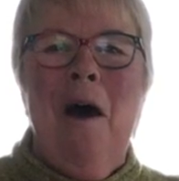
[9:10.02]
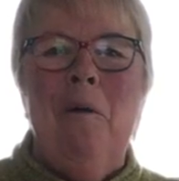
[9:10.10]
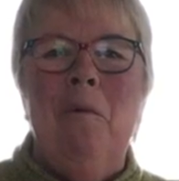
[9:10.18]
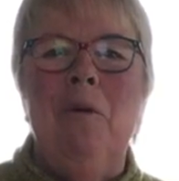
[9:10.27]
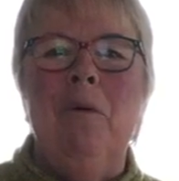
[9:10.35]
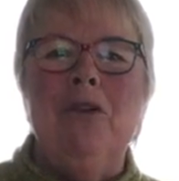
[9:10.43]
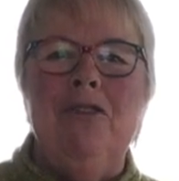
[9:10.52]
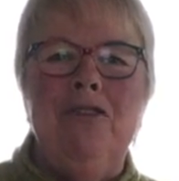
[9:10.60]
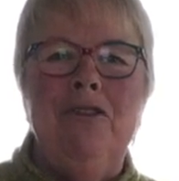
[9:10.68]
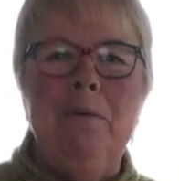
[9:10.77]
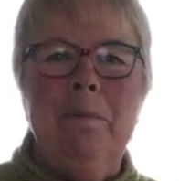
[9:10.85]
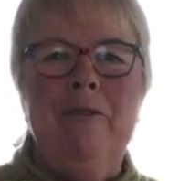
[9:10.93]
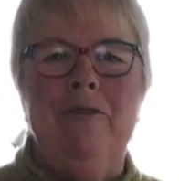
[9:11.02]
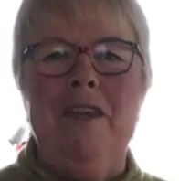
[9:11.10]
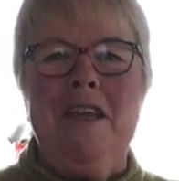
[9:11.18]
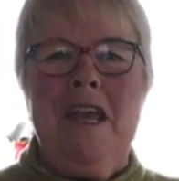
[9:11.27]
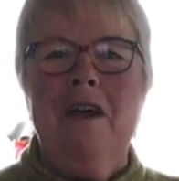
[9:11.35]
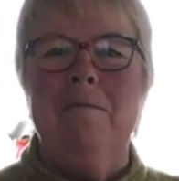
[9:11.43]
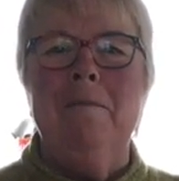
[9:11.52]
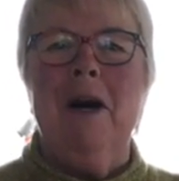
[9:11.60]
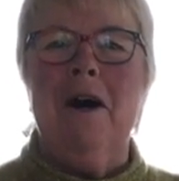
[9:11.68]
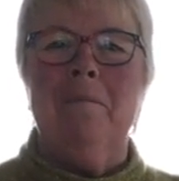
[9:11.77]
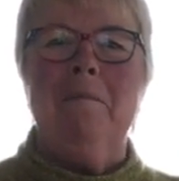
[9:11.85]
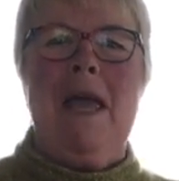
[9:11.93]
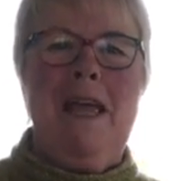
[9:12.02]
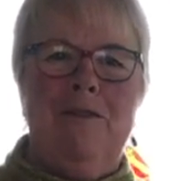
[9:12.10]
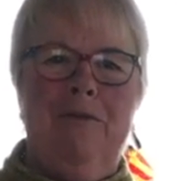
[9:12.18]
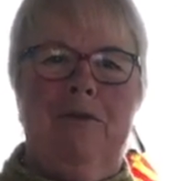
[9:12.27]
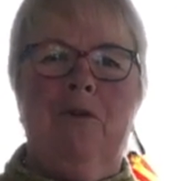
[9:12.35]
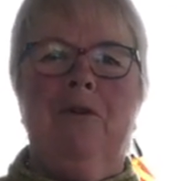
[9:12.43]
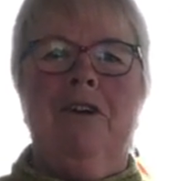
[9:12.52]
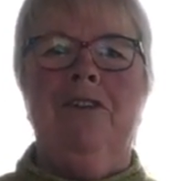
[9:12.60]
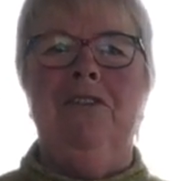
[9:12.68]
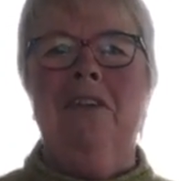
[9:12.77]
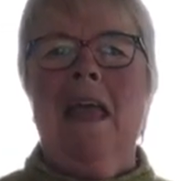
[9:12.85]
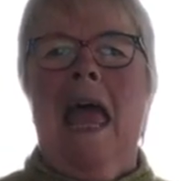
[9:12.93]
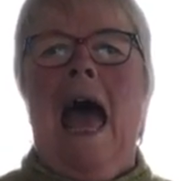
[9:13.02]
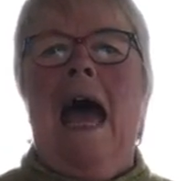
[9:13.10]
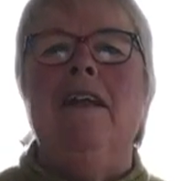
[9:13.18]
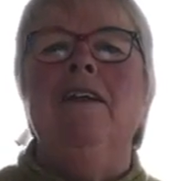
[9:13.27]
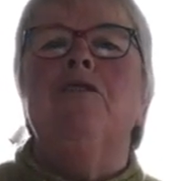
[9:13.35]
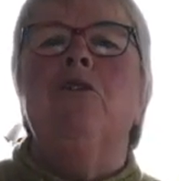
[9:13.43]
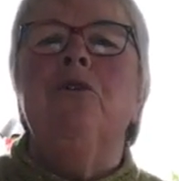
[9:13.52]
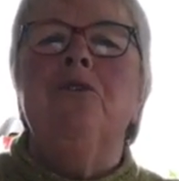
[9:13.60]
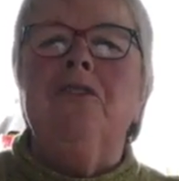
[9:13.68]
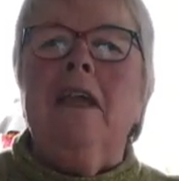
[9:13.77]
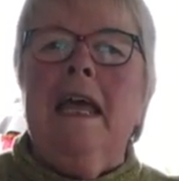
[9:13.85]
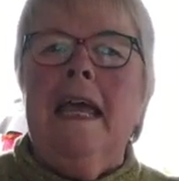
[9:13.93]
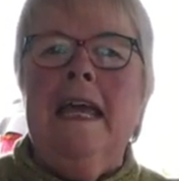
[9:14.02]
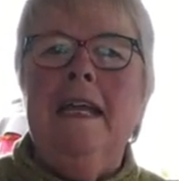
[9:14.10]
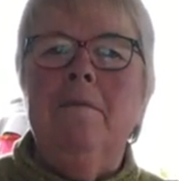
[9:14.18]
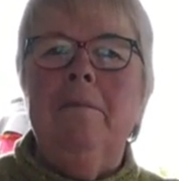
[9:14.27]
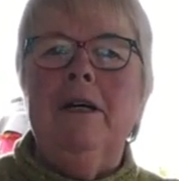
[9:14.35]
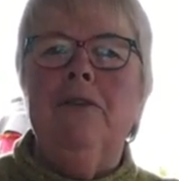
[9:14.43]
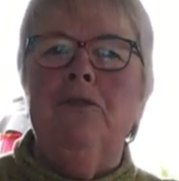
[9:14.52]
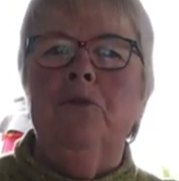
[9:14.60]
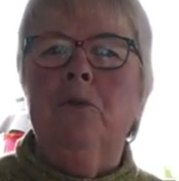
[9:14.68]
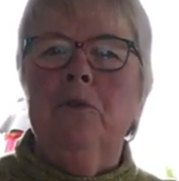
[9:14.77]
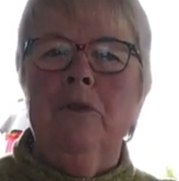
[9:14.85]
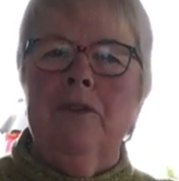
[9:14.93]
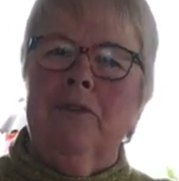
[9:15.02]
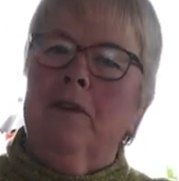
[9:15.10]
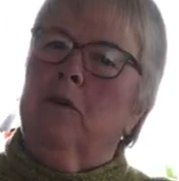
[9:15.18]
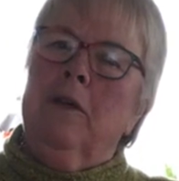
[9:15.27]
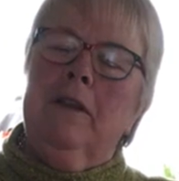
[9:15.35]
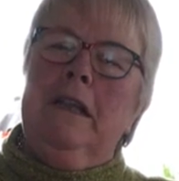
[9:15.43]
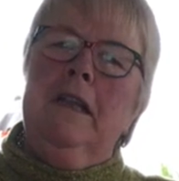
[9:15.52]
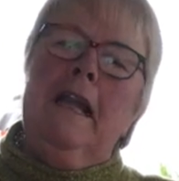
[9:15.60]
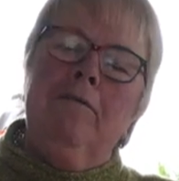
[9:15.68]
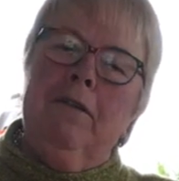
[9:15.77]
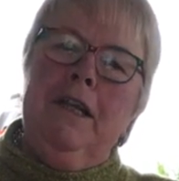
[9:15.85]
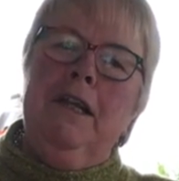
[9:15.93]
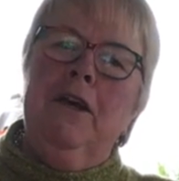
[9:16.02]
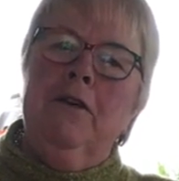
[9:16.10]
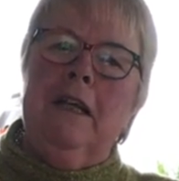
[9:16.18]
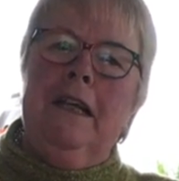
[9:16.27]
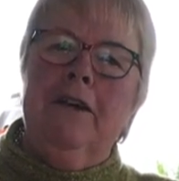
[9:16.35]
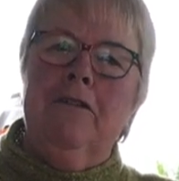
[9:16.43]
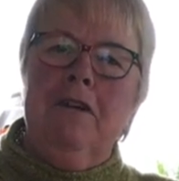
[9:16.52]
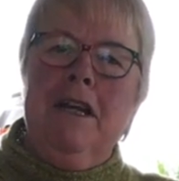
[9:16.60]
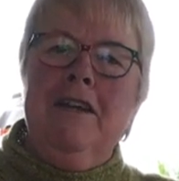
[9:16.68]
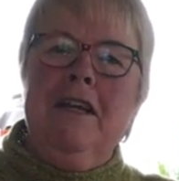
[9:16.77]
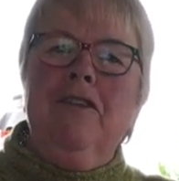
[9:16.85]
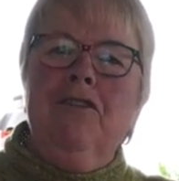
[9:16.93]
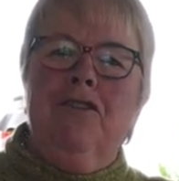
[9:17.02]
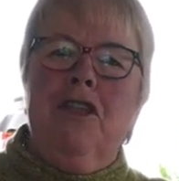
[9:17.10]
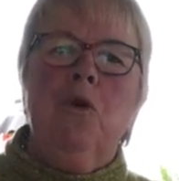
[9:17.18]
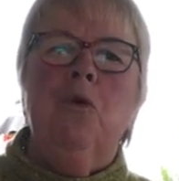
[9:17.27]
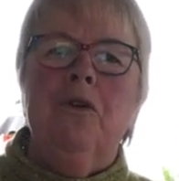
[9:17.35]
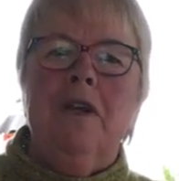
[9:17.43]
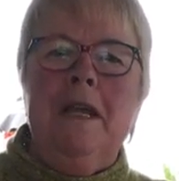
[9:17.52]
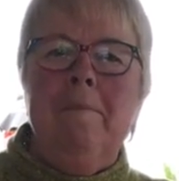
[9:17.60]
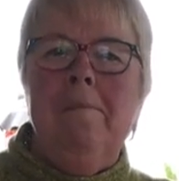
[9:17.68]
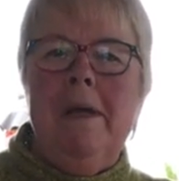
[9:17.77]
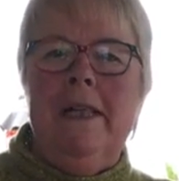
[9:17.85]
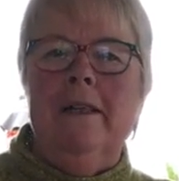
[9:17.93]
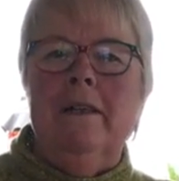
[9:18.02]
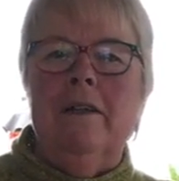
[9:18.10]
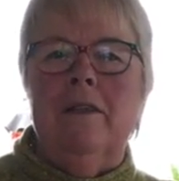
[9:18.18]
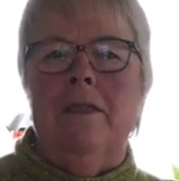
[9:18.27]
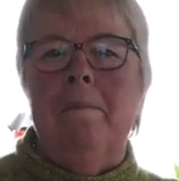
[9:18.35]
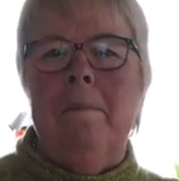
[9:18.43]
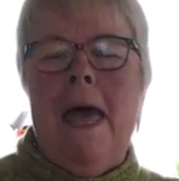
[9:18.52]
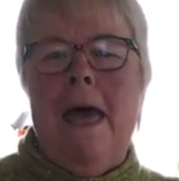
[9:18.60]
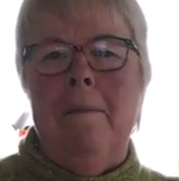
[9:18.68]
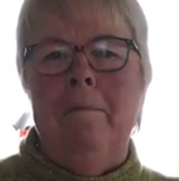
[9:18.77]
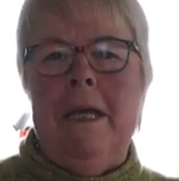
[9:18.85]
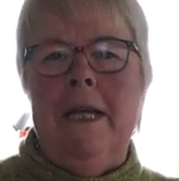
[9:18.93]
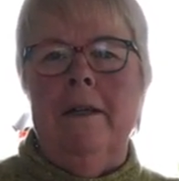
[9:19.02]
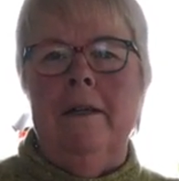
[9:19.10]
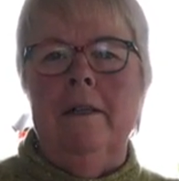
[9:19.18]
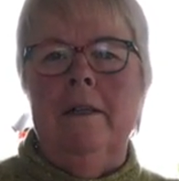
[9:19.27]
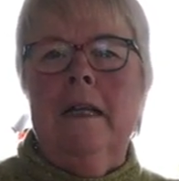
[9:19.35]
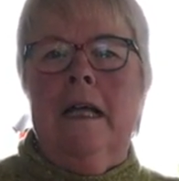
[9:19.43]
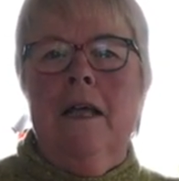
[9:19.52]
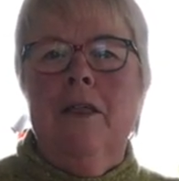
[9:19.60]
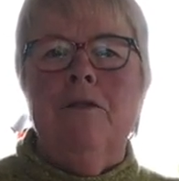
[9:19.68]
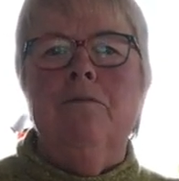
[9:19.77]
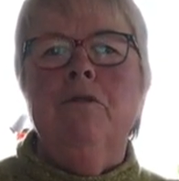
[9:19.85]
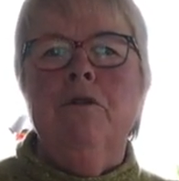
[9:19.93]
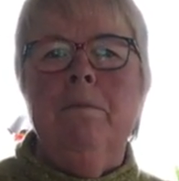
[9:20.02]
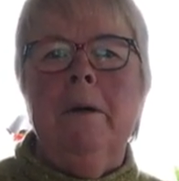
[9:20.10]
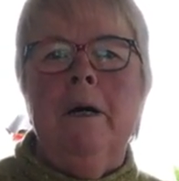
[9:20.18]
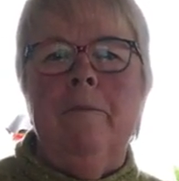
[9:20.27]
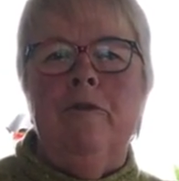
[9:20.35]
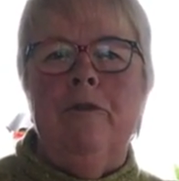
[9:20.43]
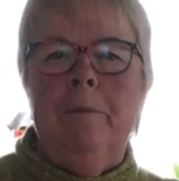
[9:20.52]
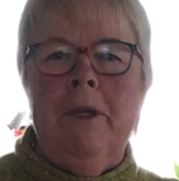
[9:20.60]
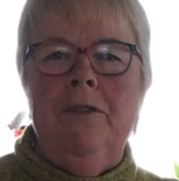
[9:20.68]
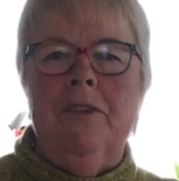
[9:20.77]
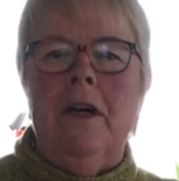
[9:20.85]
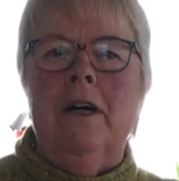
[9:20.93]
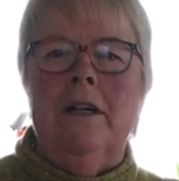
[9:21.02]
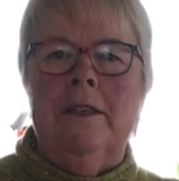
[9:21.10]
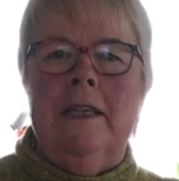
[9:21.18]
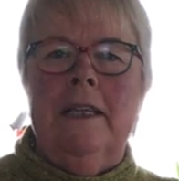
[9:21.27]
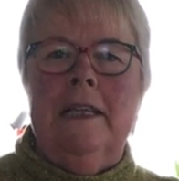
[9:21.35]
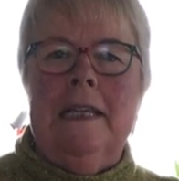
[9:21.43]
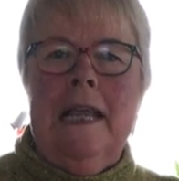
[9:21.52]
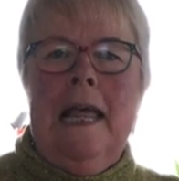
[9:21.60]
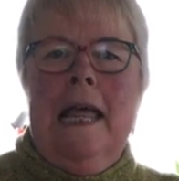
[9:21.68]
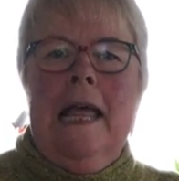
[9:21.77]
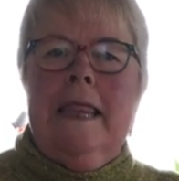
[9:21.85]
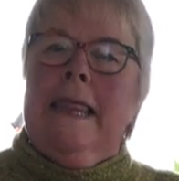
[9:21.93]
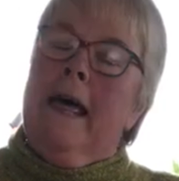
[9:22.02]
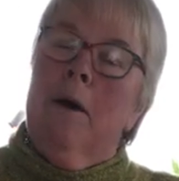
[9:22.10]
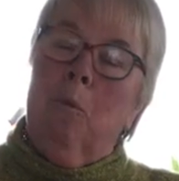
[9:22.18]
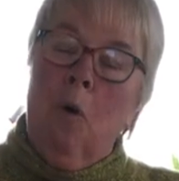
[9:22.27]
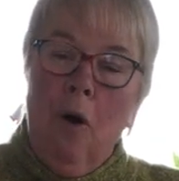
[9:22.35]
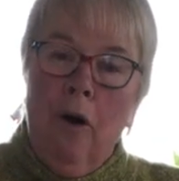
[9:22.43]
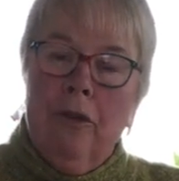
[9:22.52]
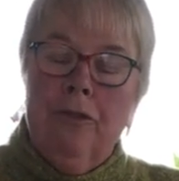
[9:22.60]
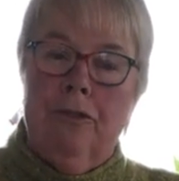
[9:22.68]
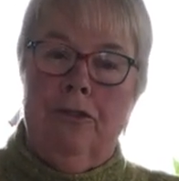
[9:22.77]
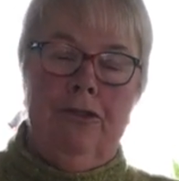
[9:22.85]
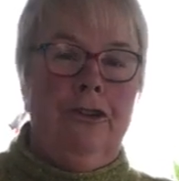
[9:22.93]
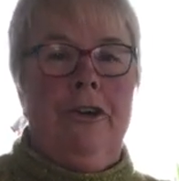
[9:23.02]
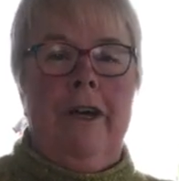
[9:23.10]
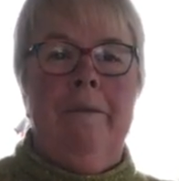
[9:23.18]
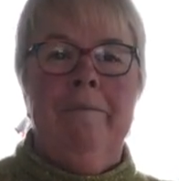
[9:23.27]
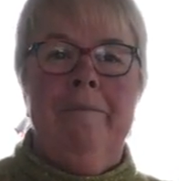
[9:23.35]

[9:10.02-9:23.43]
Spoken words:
Well, what a super video Mark made for us. And of course, in amongst all the lovely local ingredients, the Orkney milk, the beremeal, the rhubarb from his garden, there was sugar.